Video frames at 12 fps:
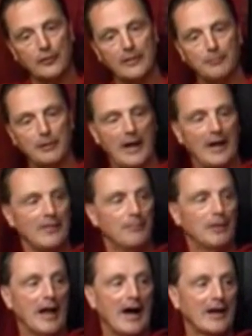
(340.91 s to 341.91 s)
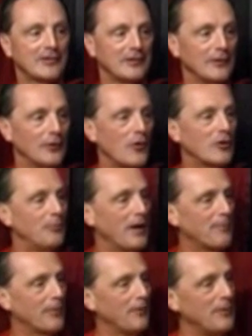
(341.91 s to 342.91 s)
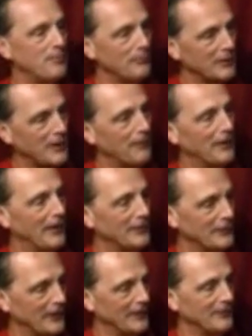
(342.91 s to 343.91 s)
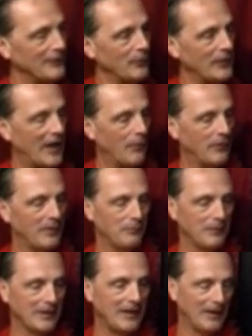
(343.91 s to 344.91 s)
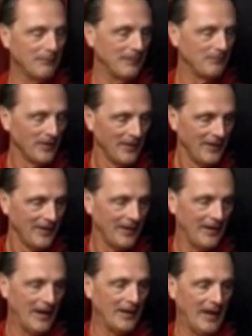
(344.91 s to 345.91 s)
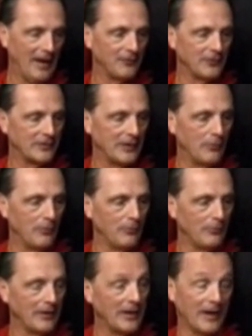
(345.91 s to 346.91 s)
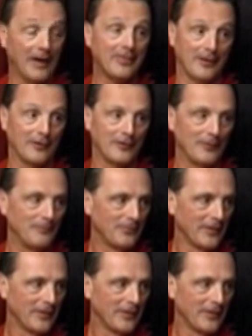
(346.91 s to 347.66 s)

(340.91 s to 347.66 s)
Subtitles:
in the blogs and the local paper there'll be people coming on saying that we can't win the big game, and I laugh and say, well, we can get there though.